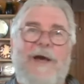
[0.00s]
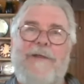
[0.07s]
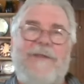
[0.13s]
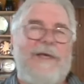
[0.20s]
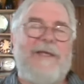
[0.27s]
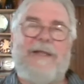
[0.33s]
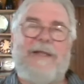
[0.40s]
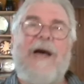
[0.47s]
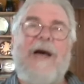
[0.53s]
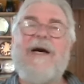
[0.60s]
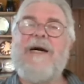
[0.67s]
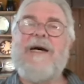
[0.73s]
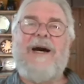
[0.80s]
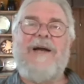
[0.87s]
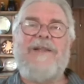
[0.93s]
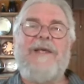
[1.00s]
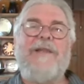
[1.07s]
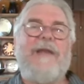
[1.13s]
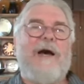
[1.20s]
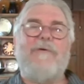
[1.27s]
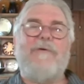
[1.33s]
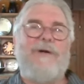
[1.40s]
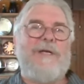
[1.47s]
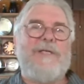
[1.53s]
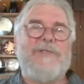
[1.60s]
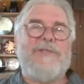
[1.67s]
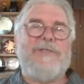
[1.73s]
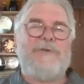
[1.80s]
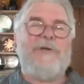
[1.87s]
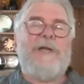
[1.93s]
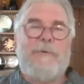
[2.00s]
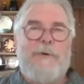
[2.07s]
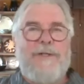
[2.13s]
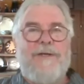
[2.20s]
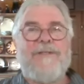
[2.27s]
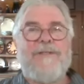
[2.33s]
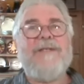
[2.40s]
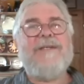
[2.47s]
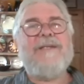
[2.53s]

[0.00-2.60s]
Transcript: I think that one is really with us.